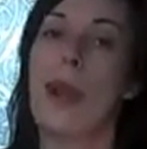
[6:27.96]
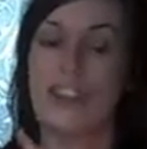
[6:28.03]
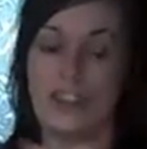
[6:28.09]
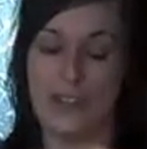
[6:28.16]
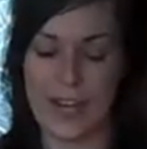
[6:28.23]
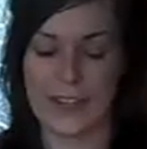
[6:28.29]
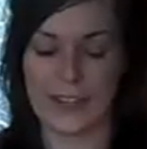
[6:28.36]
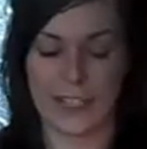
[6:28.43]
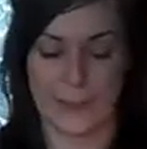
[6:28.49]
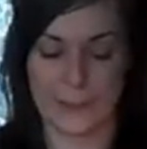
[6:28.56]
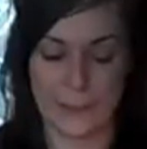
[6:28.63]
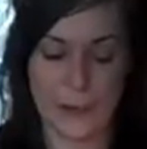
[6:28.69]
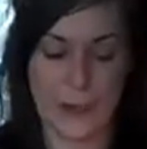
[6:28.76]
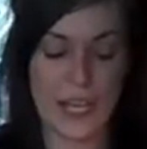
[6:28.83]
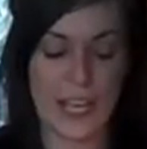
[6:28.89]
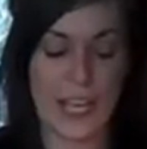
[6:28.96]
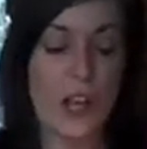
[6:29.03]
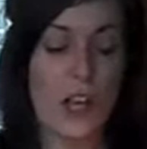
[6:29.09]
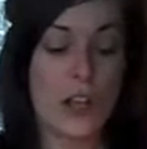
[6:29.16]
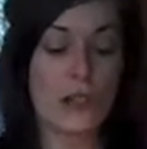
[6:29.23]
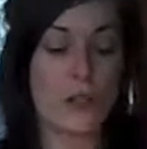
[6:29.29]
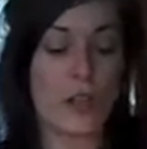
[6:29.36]
Pasteurising.
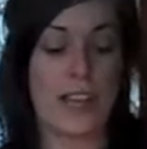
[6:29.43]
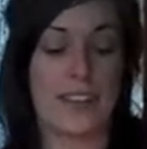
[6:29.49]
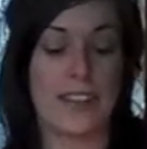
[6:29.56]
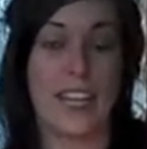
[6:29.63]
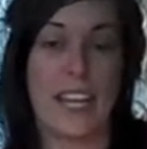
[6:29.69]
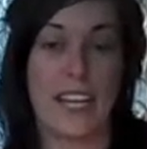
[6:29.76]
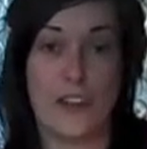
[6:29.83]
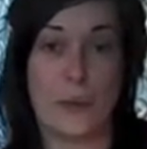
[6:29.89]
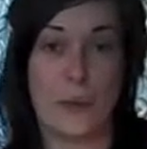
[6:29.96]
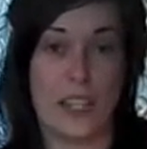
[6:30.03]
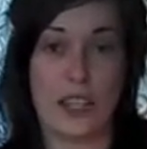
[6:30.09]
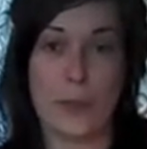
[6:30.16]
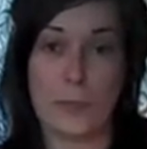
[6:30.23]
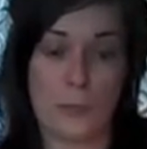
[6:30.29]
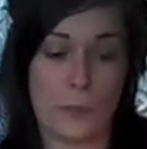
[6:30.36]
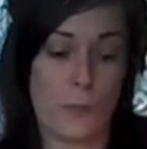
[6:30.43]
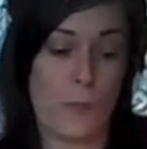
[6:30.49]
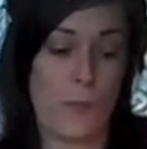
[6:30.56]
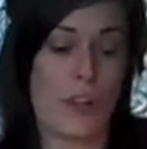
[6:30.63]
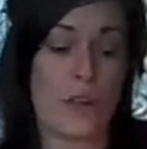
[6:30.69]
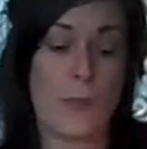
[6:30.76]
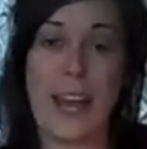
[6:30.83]
Okay, so that's, yeah, so when you're
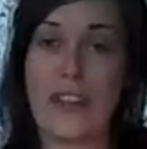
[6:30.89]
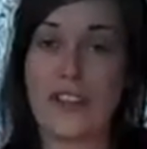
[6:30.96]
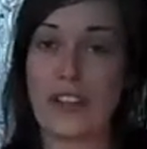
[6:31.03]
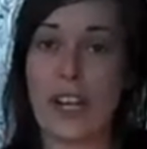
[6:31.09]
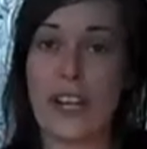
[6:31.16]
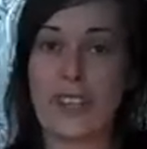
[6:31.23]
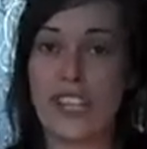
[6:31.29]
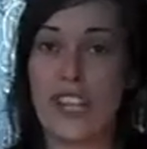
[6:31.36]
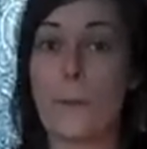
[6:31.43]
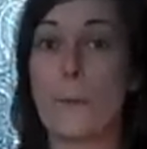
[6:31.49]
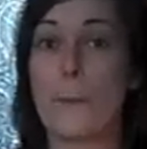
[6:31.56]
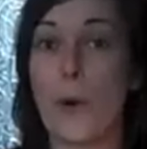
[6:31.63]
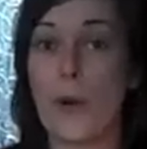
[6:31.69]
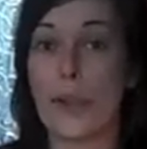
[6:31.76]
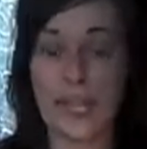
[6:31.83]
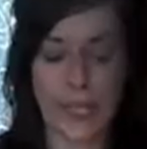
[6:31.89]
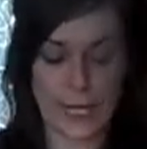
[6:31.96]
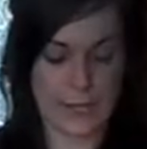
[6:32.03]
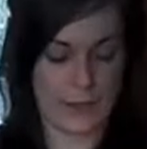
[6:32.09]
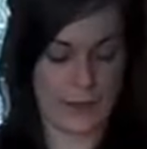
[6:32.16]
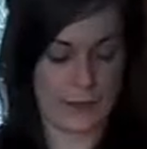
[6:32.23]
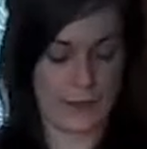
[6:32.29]
pasteurising, you're
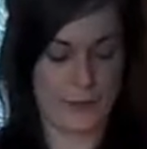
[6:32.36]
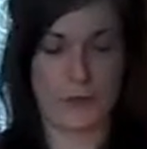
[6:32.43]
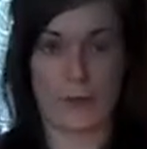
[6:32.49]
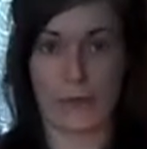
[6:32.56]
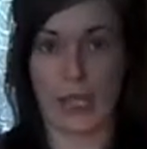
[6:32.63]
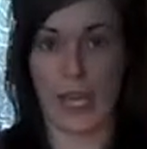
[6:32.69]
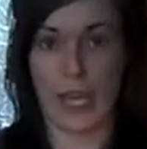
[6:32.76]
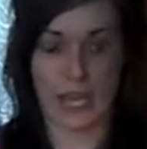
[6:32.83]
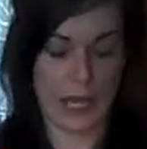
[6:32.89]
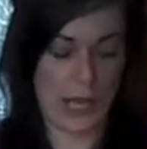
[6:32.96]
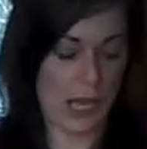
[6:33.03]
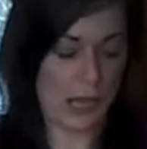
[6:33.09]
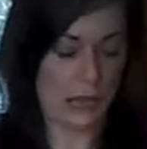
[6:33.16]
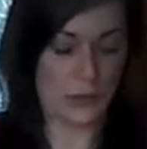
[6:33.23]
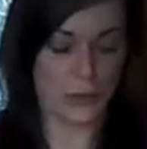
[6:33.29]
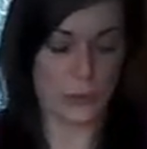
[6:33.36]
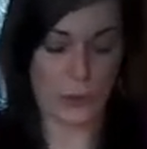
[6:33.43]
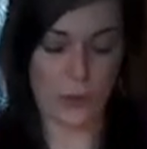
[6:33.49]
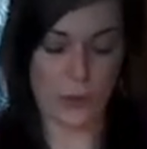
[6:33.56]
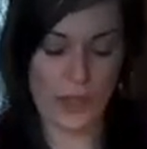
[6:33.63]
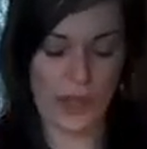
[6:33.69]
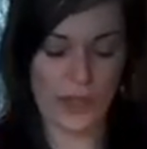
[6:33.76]
boiling. Okay,
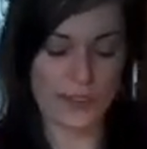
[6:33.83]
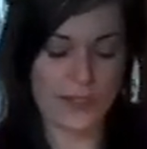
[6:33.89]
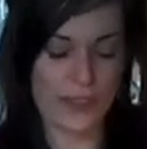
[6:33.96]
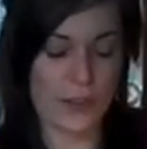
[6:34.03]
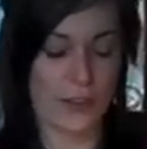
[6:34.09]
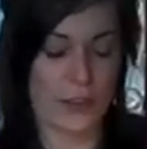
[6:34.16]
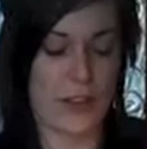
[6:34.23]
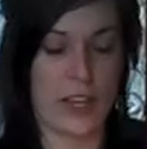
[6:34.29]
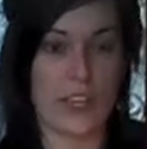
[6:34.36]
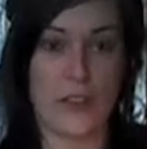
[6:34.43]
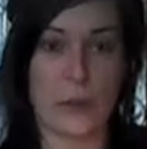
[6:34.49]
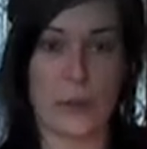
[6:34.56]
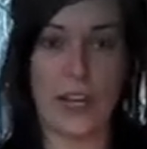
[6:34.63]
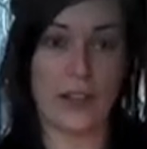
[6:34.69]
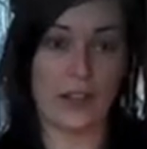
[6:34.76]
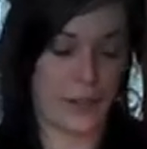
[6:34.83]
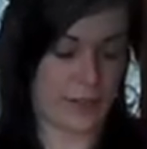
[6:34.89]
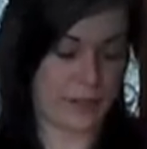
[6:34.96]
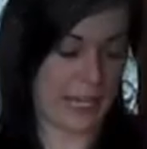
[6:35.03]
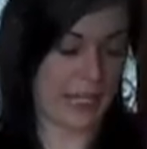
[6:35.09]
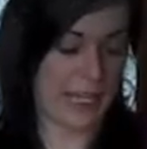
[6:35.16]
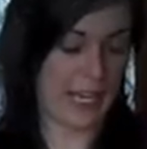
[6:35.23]
so that's another thing as well,
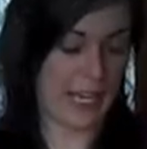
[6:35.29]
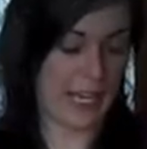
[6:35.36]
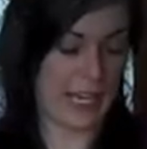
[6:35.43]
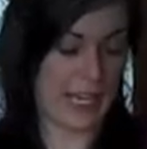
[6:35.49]
is like